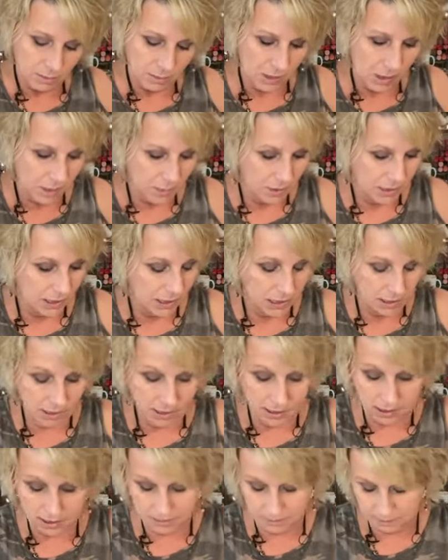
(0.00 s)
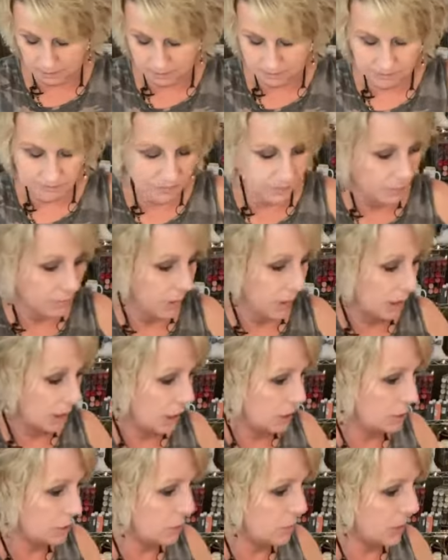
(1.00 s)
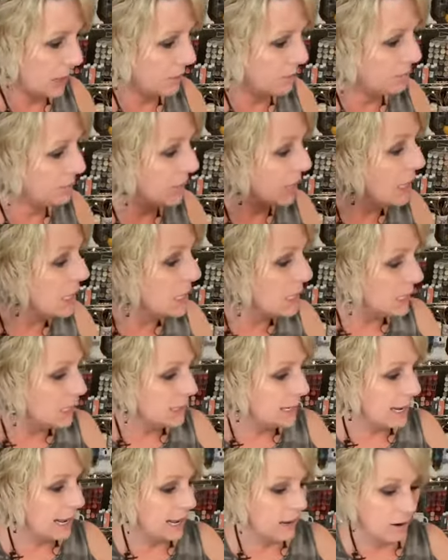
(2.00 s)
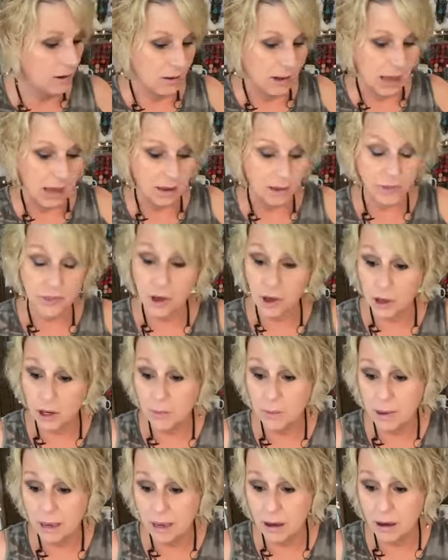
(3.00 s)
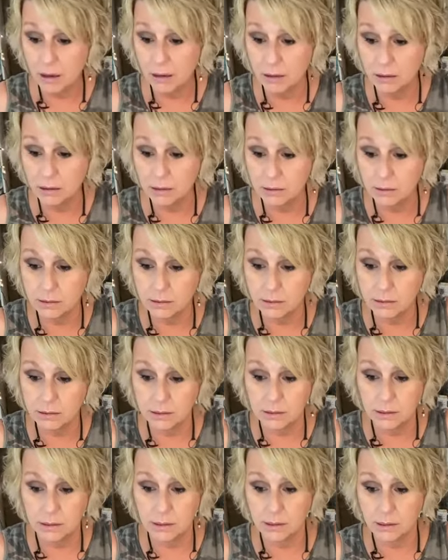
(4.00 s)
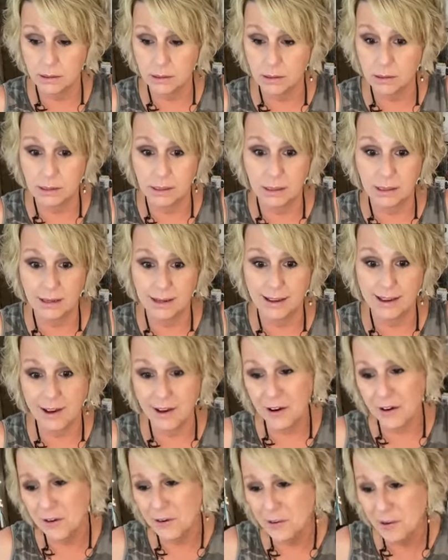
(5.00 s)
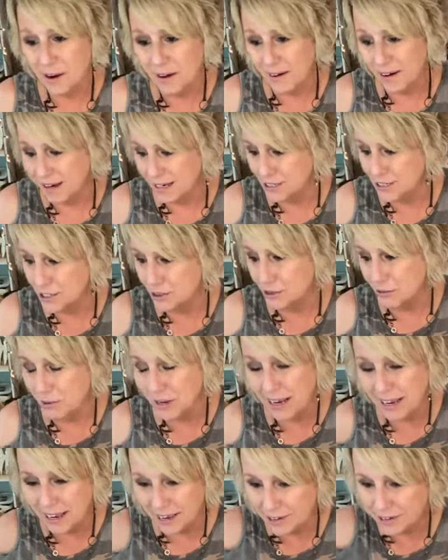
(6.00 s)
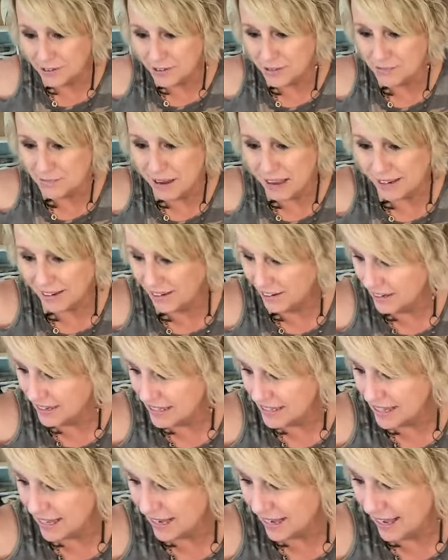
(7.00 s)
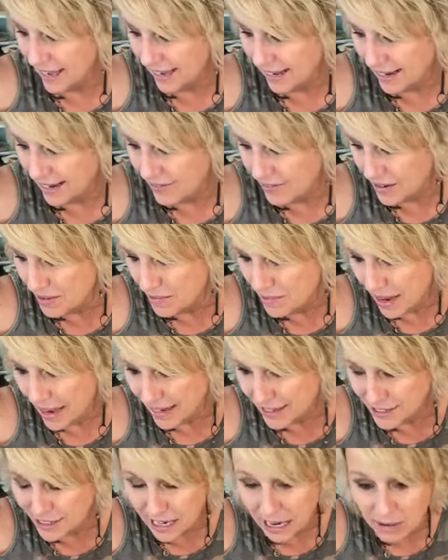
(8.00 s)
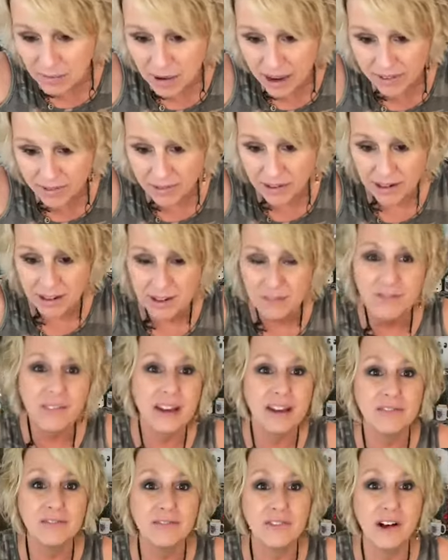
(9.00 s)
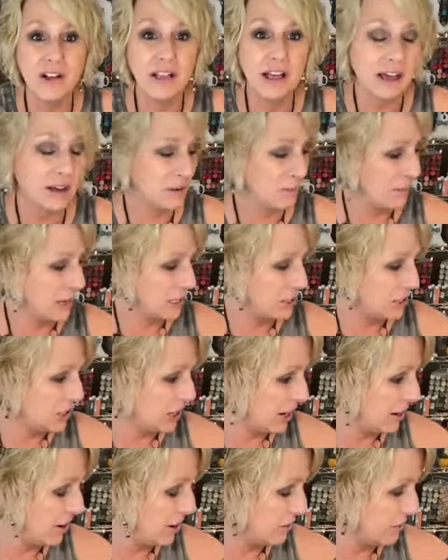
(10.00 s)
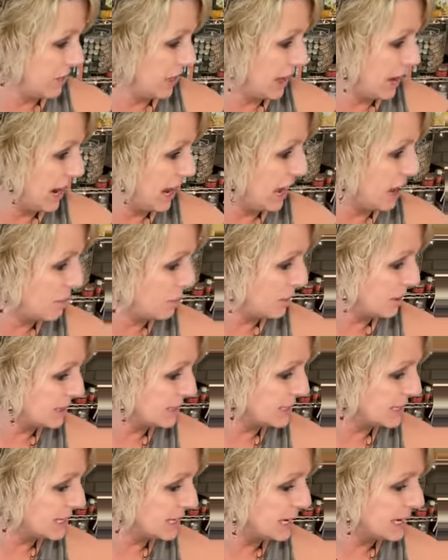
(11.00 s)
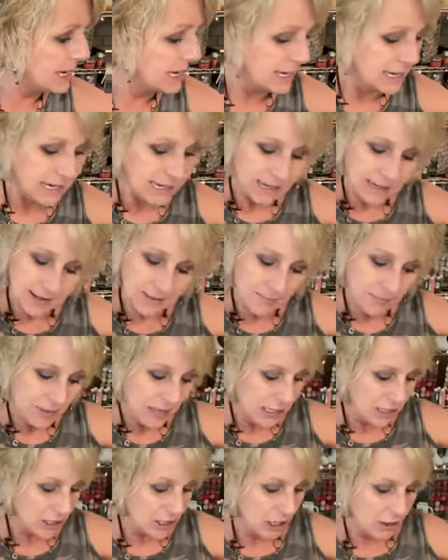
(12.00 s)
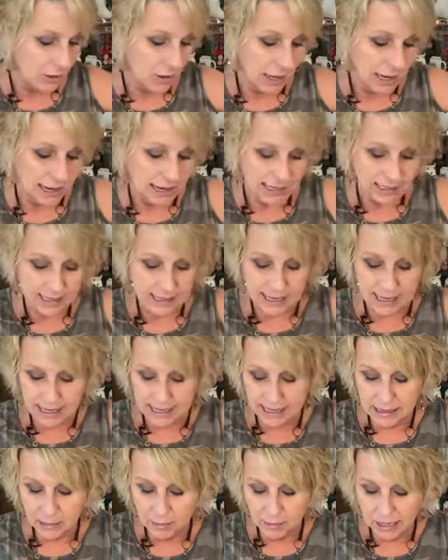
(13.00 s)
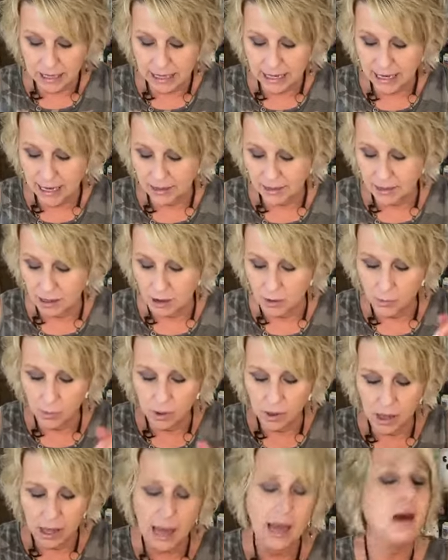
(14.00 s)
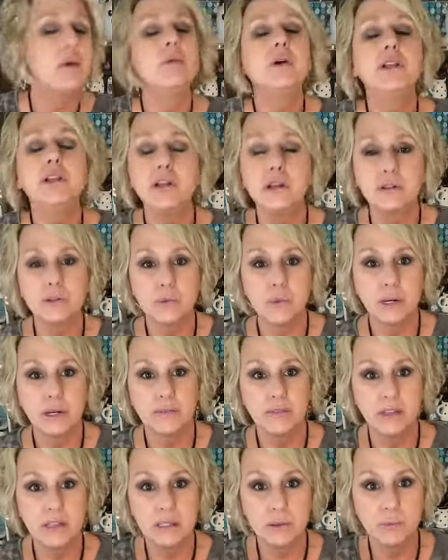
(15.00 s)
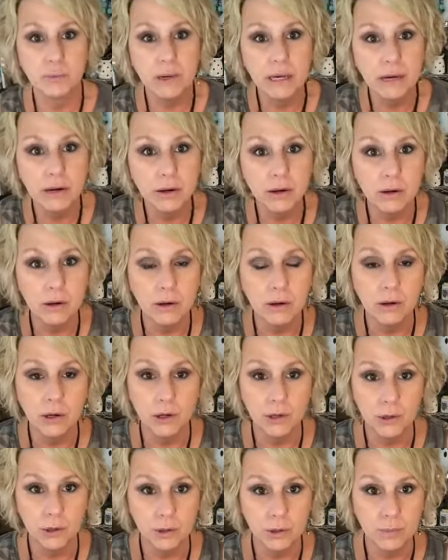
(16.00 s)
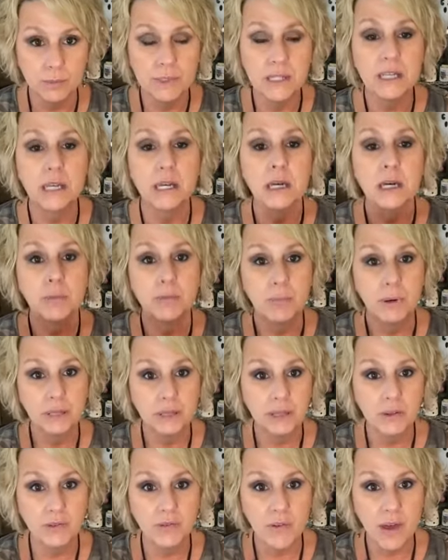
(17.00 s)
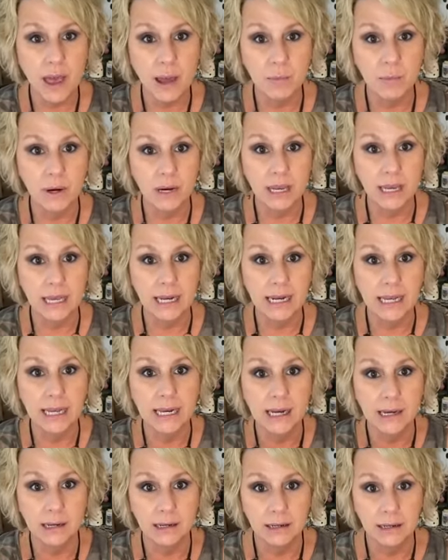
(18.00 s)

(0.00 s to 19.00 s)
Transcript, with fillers: my big, um, clothespin. Now, I thought about, oh gosh, 300, my goodness, I can't even imagine. I might faint and fall out of my chair if that happens. So like I said, in the beginning I thought, well, I would use one of these bigger hoops, put the fabric in it,